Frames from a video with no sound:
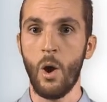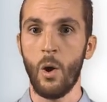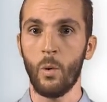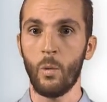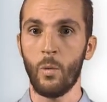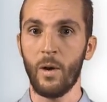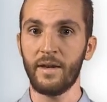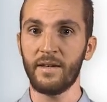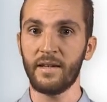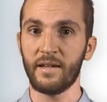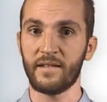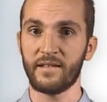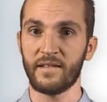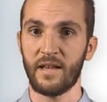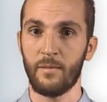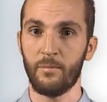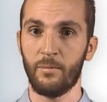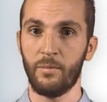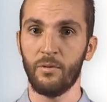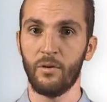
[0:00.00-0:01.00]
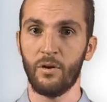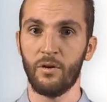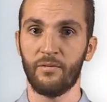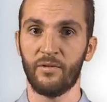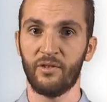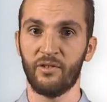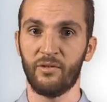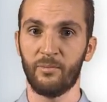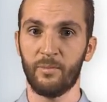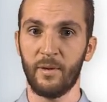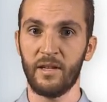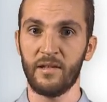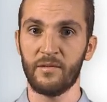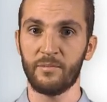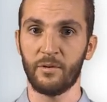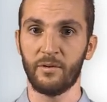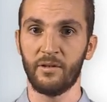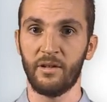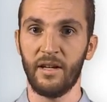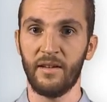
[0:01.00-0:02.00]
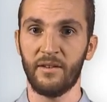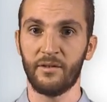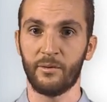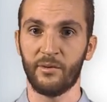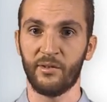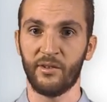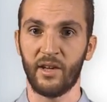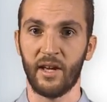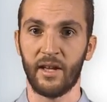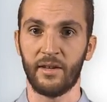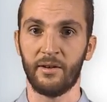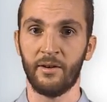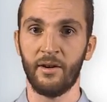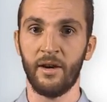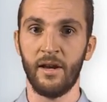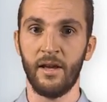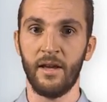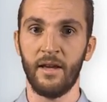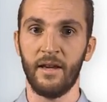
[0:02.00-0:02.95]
One example of a spaceborne laser scanner